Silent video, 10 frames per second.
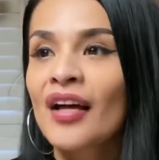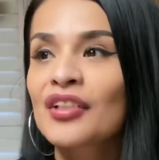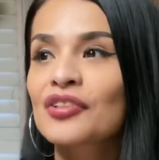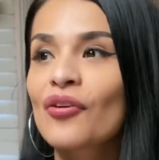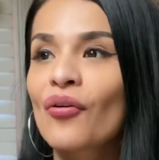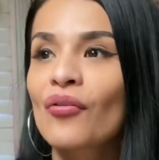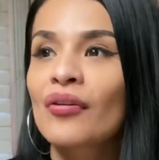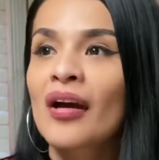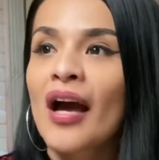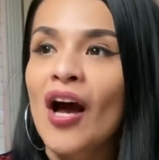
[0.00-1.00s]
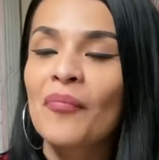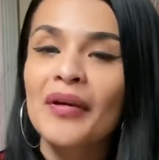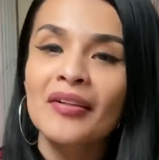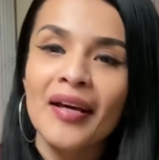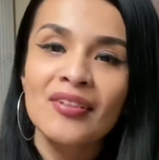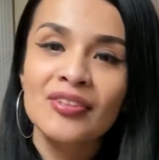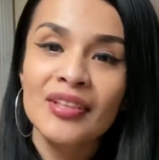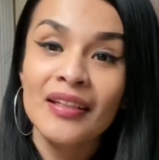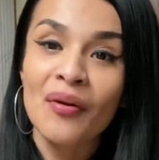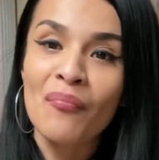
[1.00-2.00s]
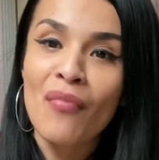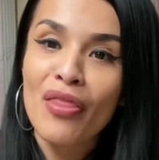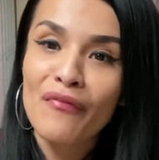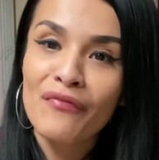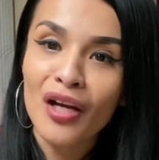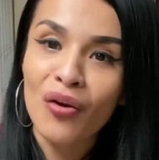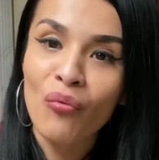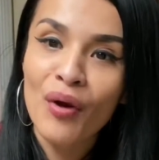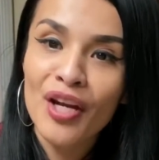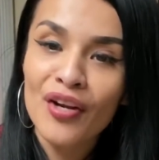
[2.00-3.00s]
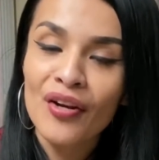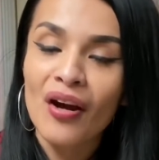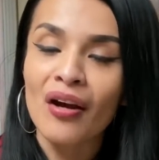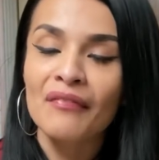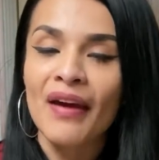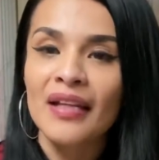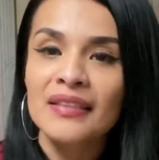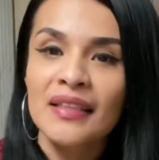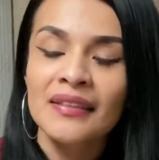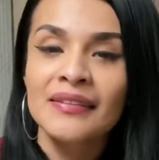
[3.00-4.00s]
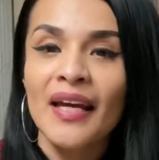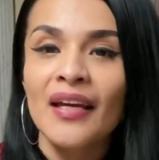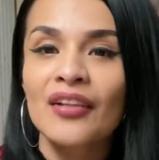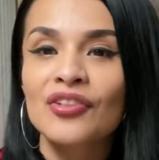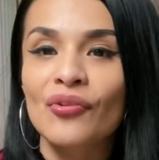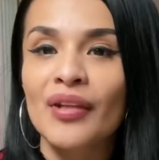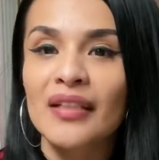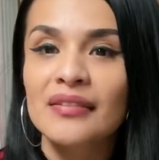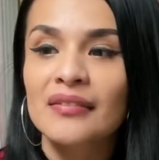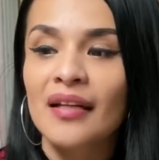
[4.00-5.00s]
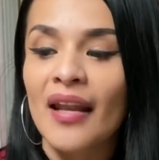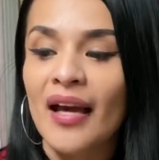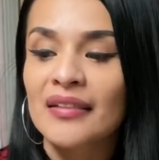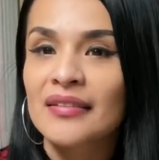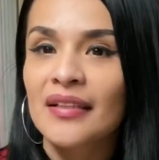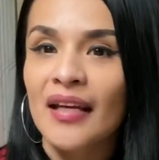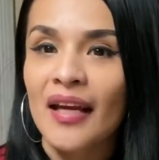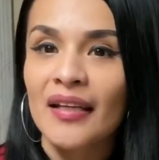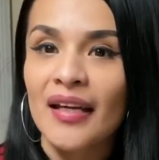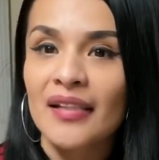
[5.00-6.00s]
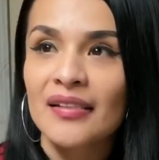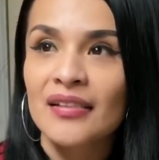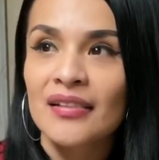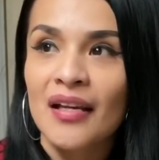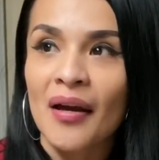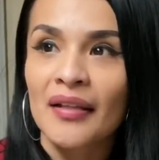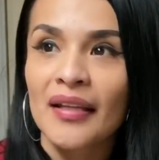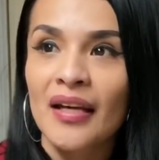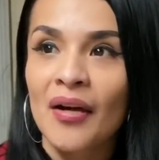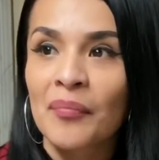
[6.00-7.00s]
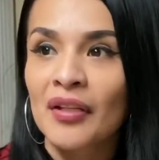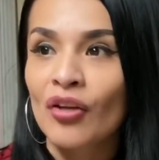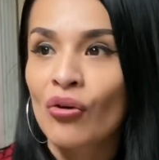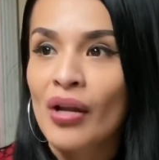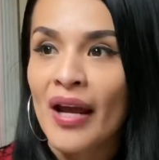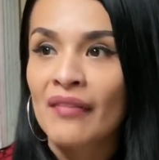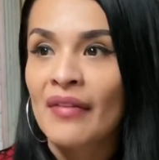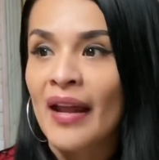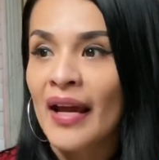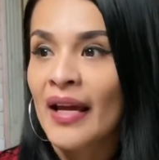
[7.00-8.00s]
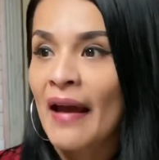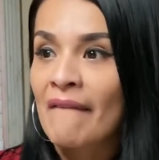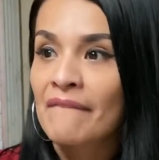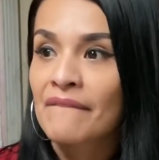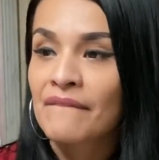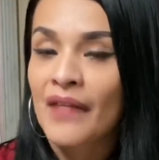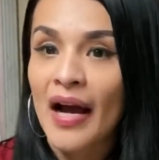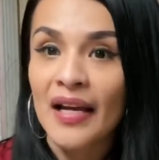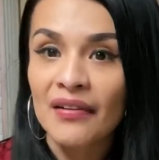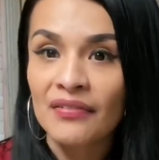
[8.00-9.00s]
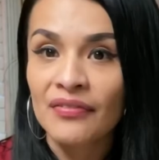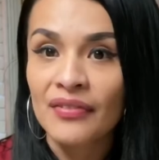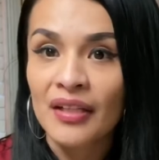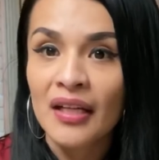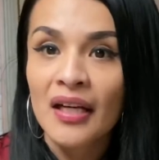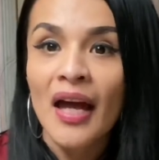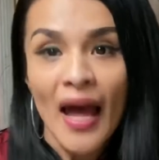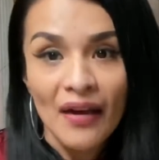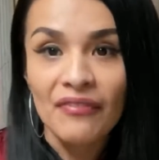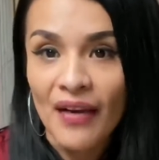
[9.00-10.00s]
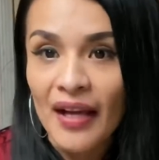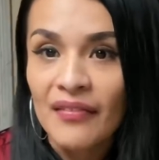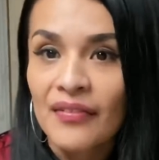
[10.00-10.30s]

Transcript: So I'll be announcing the motherfucking winner on Valentine's Day. So that's the last day, I guess. I think I'm going to go live at like at 5. At 5.